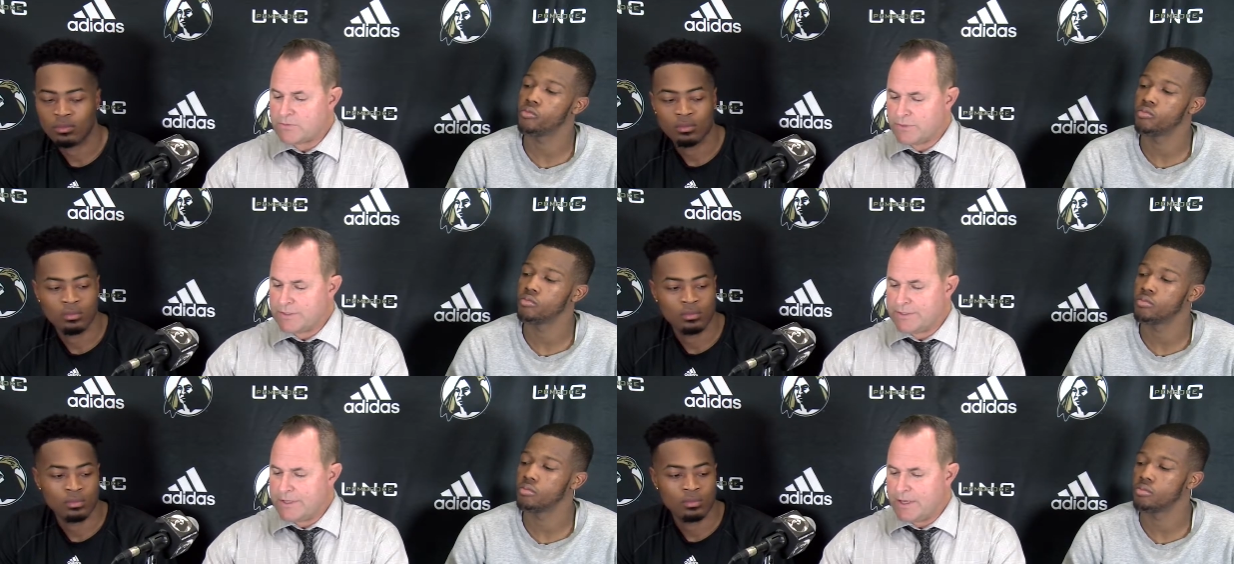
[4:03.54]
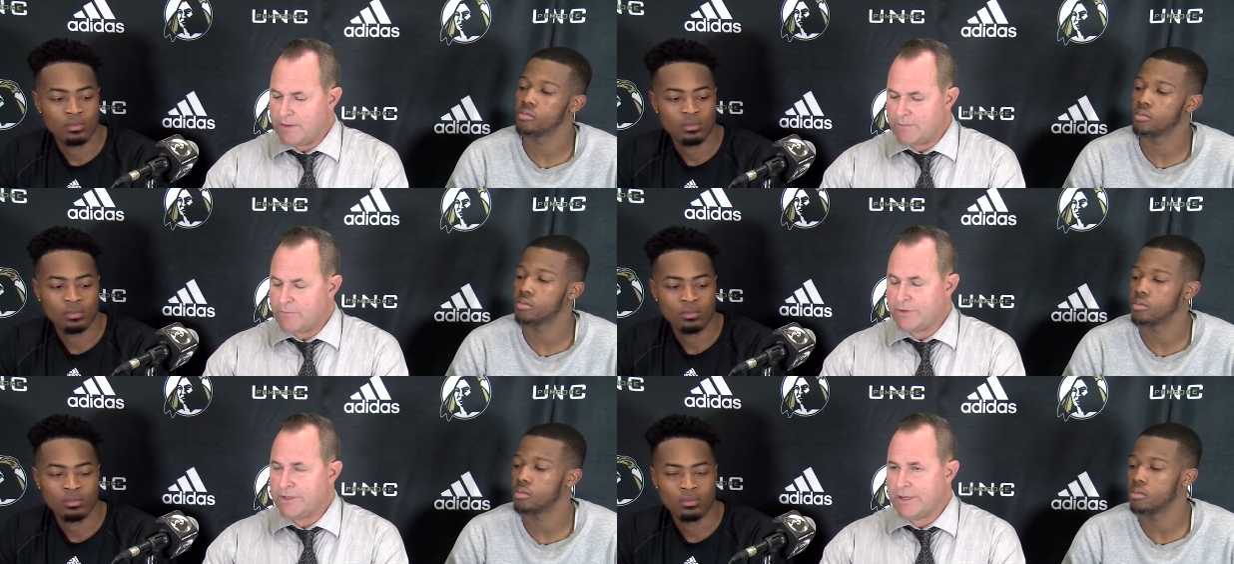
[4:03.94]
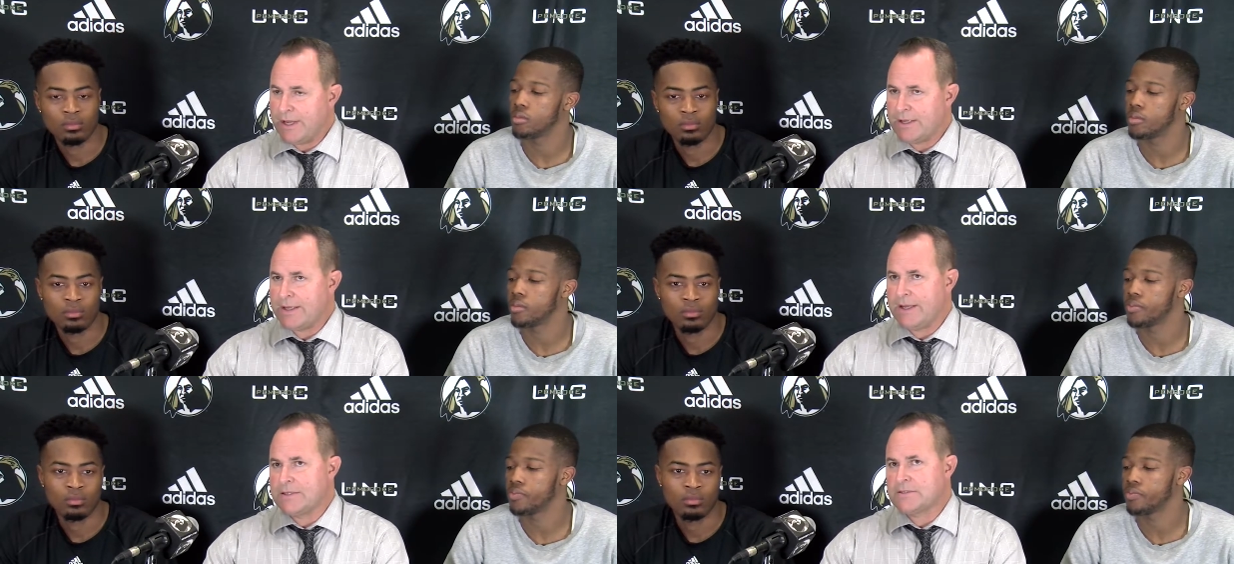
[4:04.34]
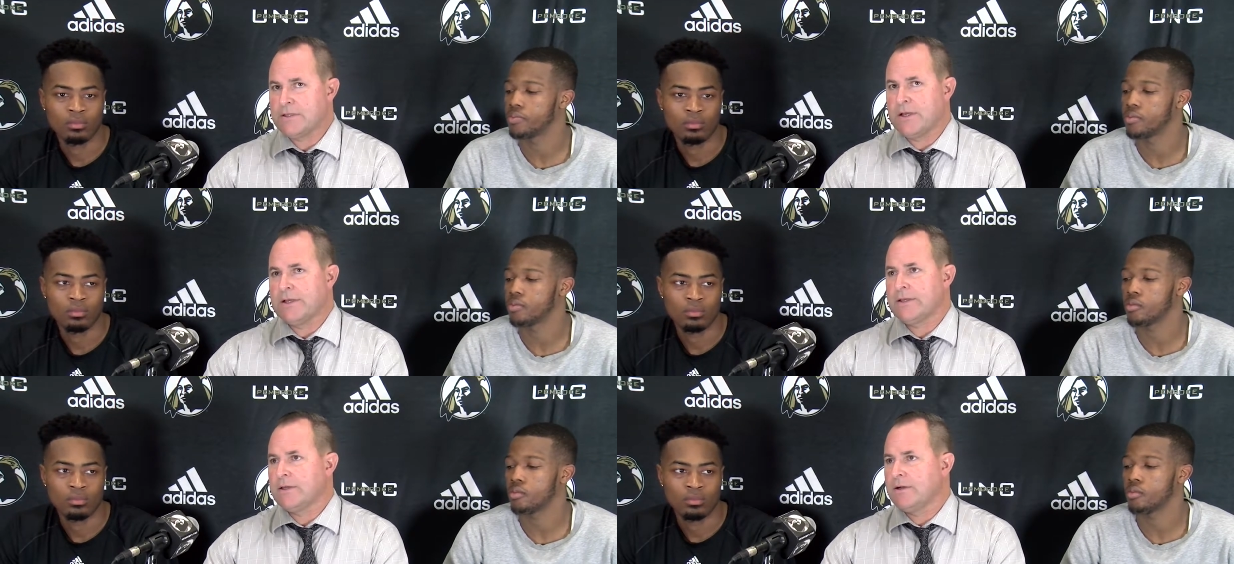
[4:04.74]
Speaker 1: with depth. When you got guys
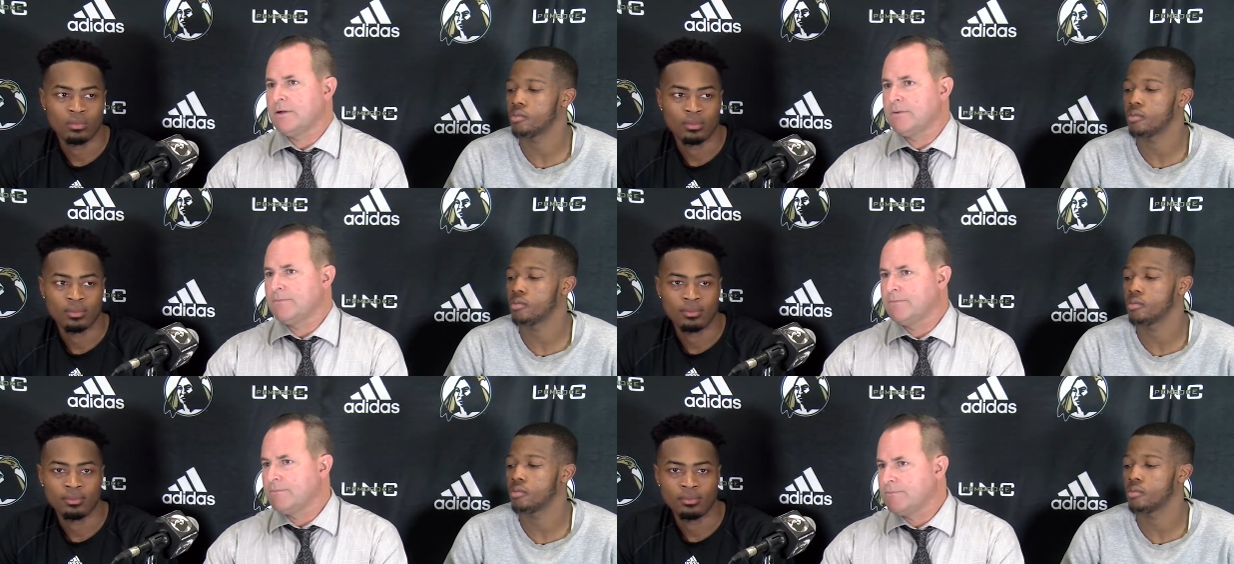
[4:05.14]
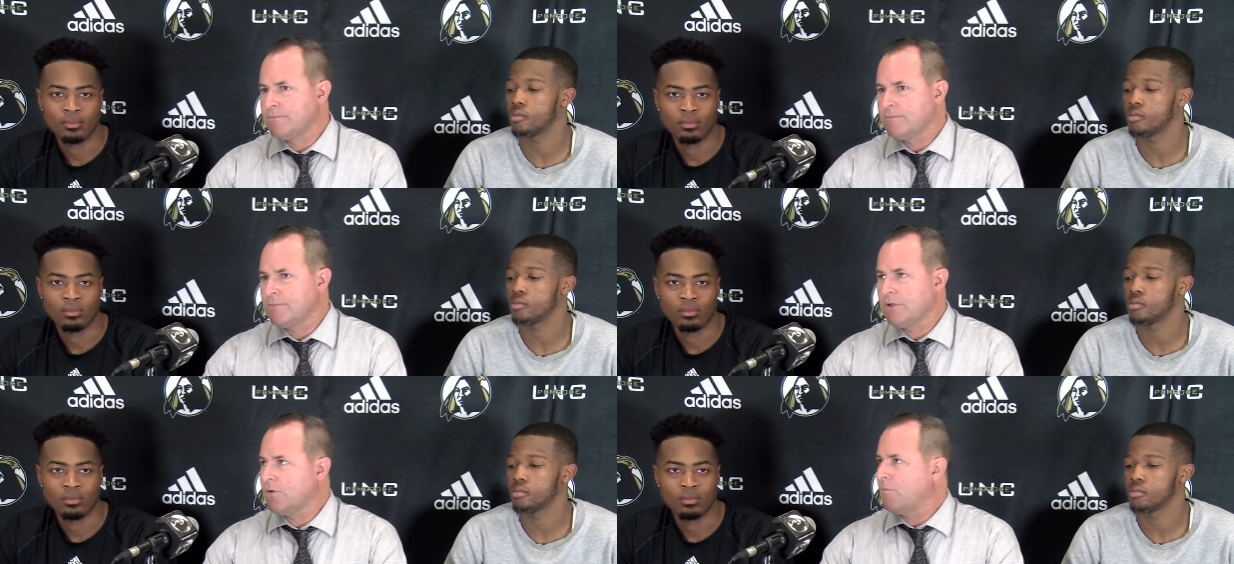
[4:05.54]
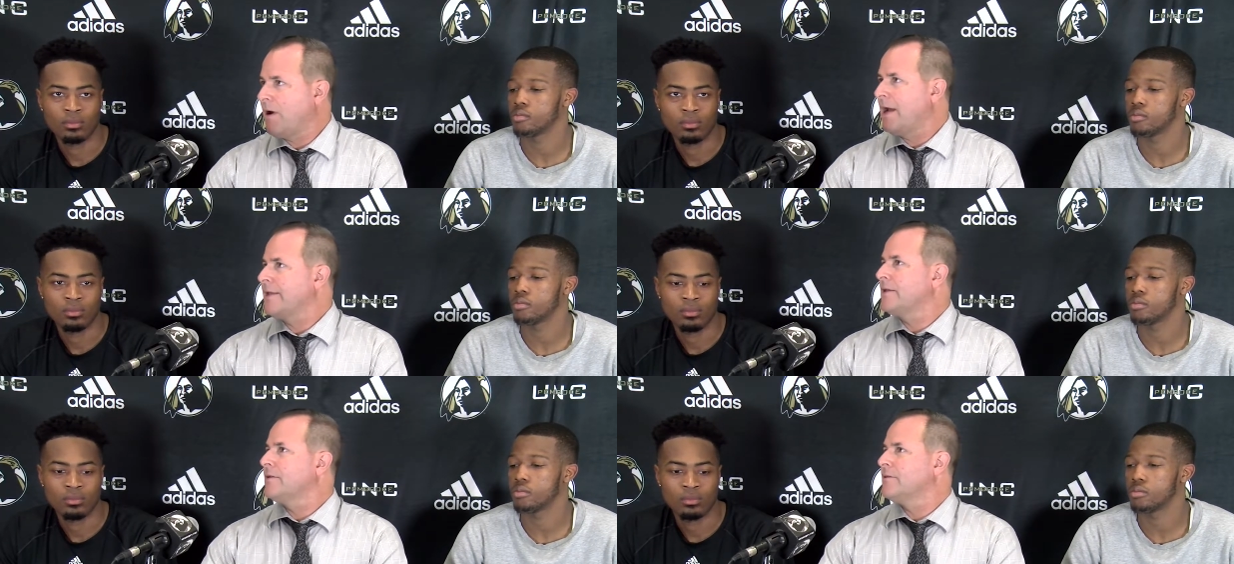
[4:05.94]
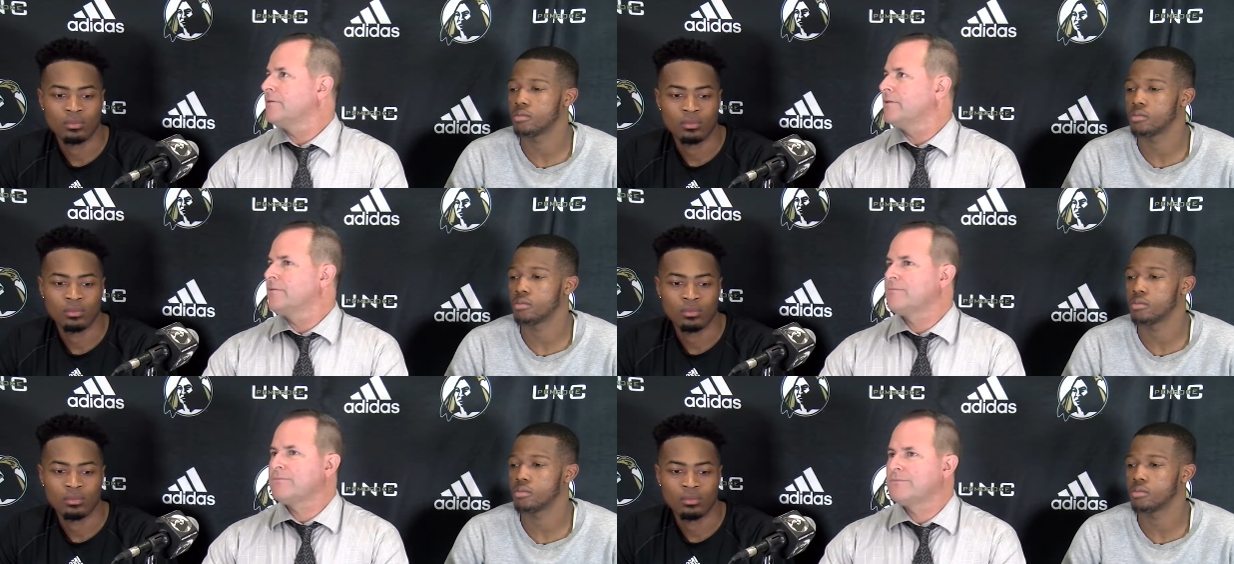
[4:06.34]
like um, you know Micah
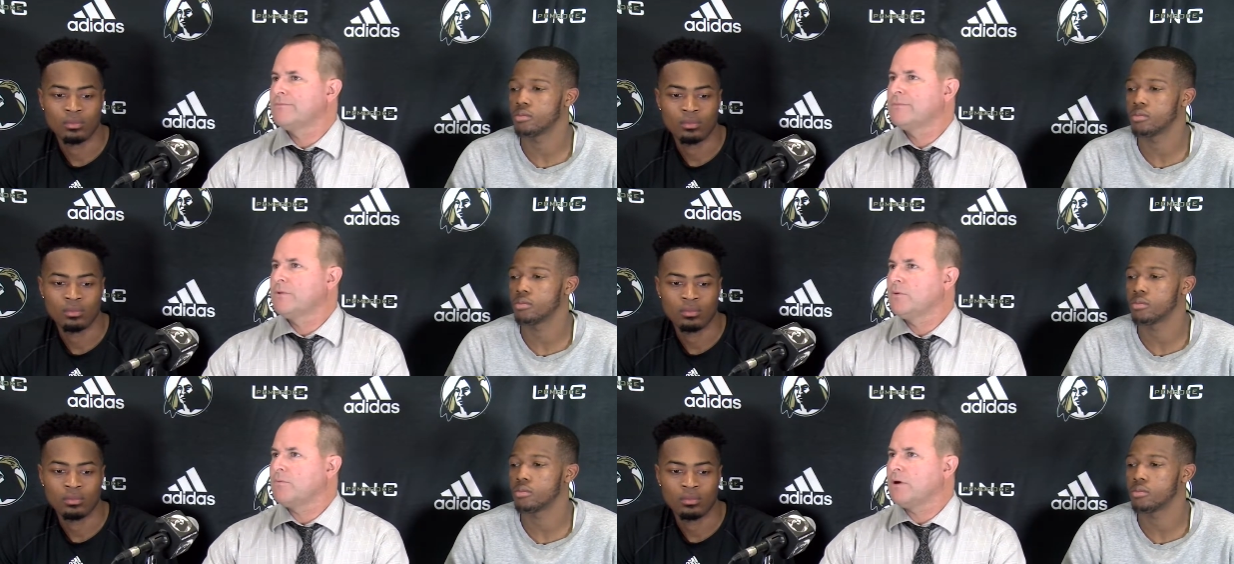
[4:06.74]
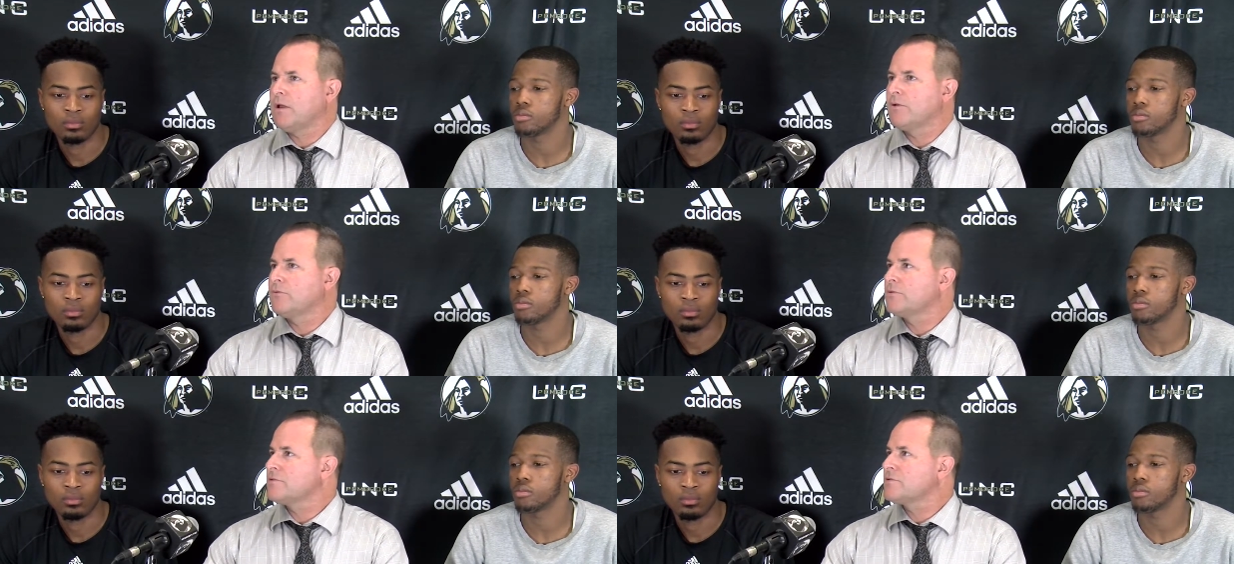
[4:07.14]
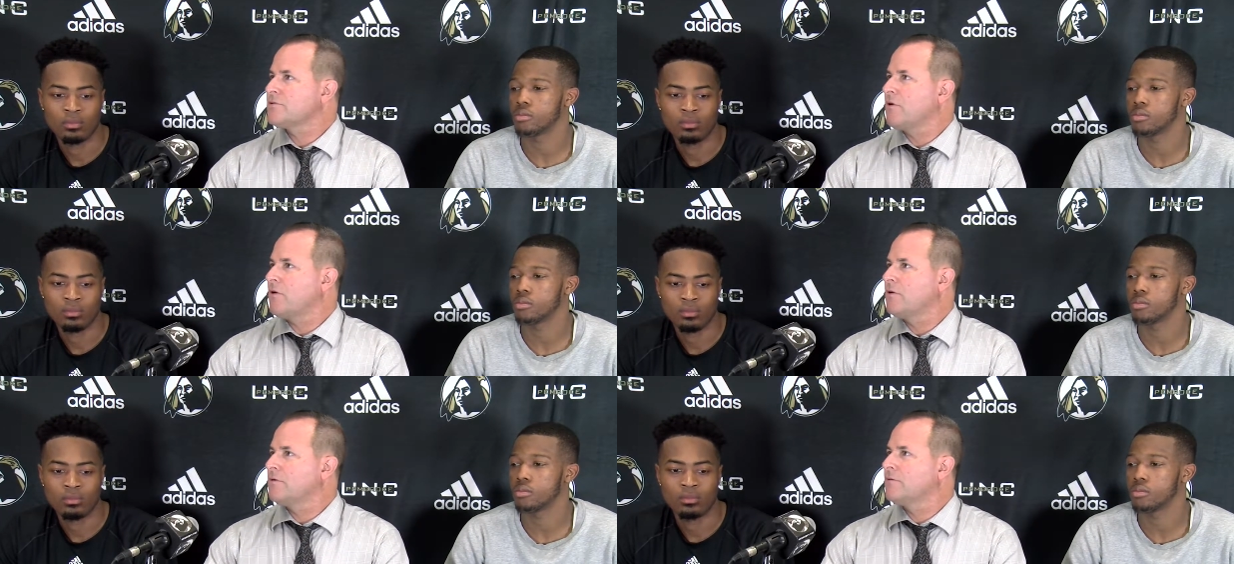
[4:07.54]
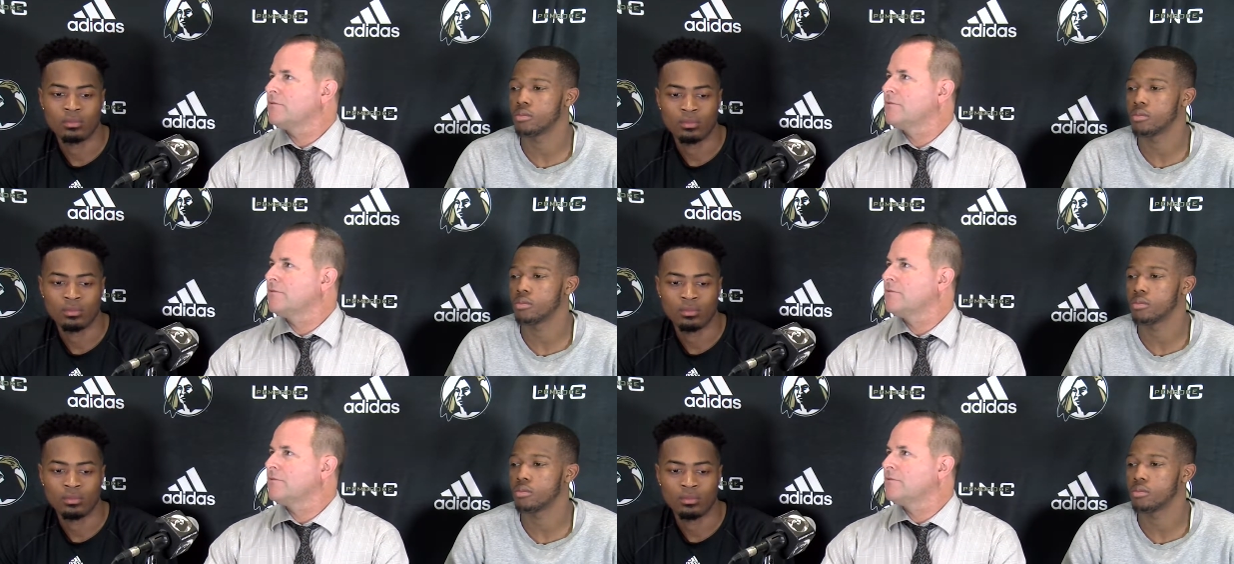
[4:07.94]
that you know probably would start